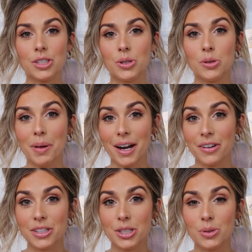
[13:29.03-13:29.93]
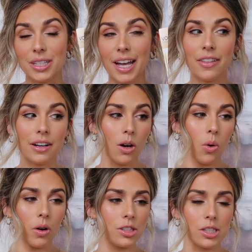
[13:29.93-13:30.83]
to pair the two together
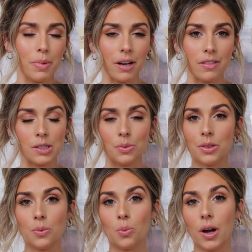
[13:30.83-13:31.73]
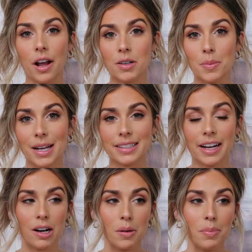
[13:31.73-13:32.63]
or just pair this with whatever
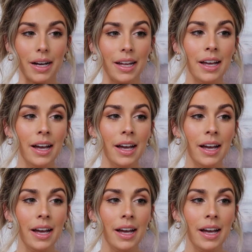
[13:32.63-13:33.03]
mascara, but